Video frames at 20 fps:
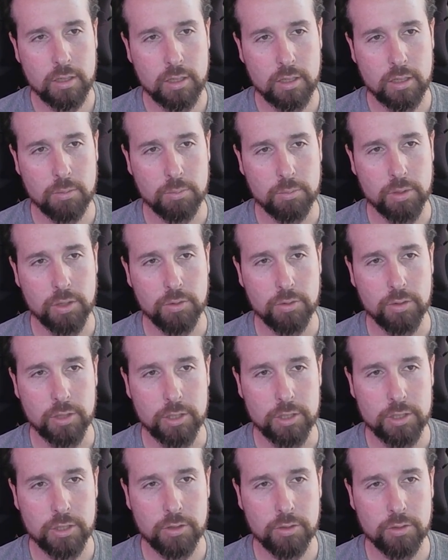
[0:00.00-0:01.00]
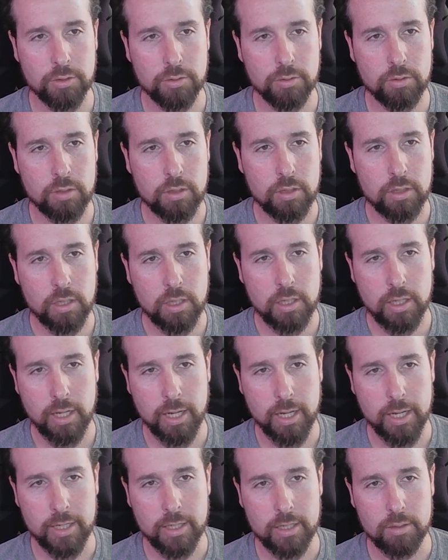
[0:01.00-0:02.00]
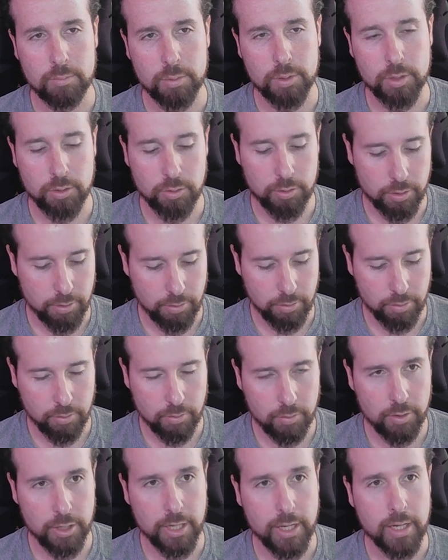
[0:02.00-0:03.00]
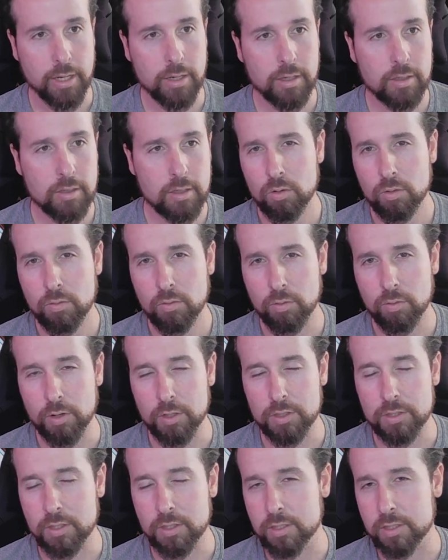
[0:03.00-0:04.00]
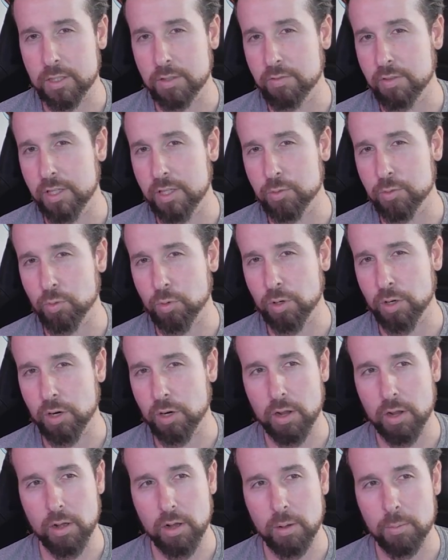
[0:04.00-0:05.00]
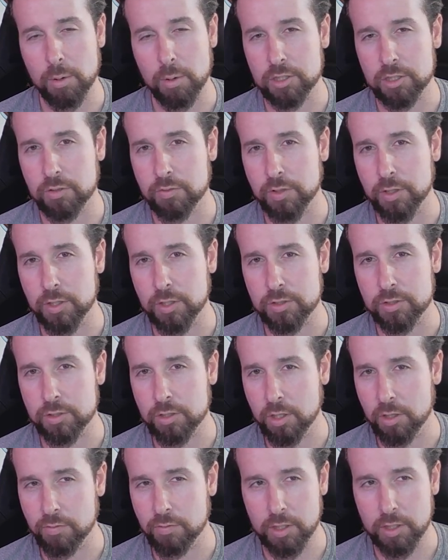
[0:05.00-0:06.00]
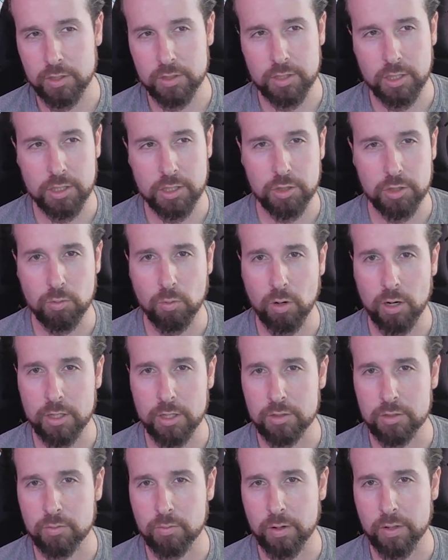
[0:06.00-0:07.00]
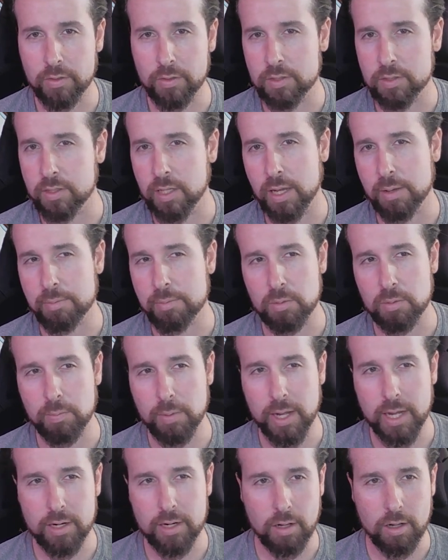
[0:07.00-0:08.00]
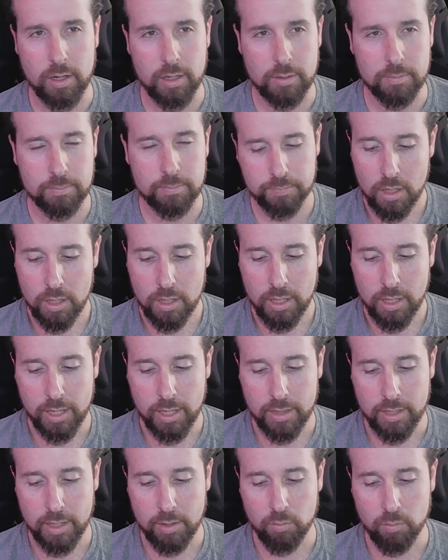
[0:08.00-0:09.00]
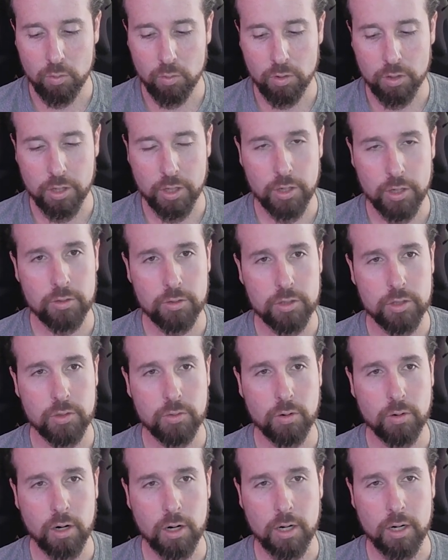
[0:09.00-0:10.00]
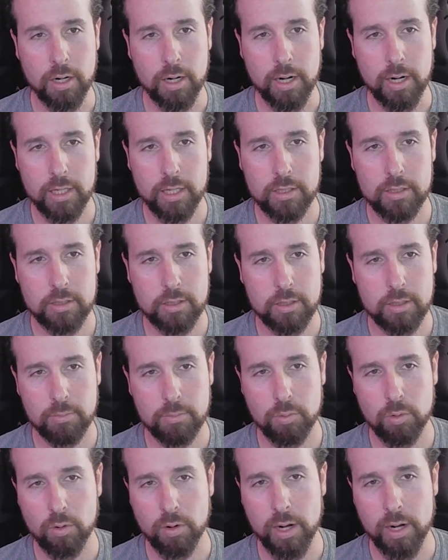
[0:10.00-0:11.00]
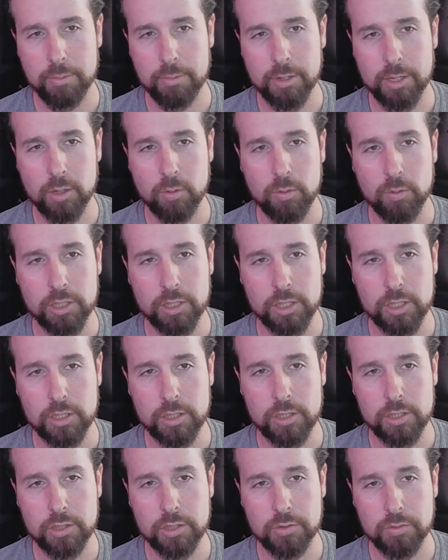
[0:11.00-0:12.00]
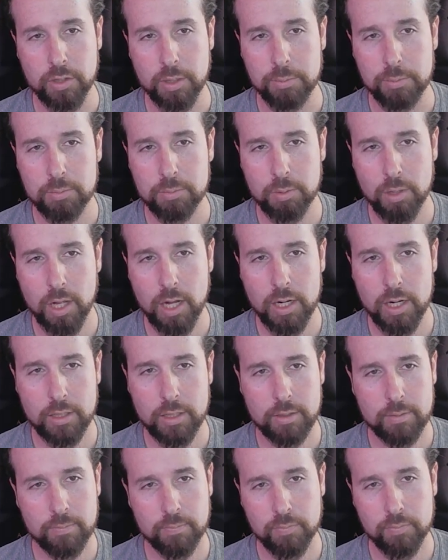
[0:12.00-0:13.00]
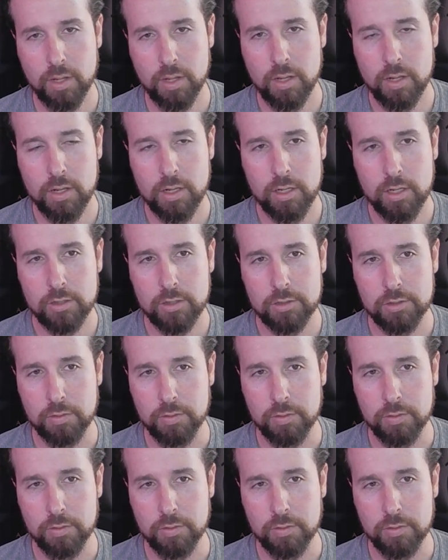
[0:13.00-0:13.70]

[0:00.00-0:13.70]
computer 2, and computer 3. For instance, if these were a bunch of your servers that you wanted to run the same command on. And then we'll go to our next parameter, which is script block. So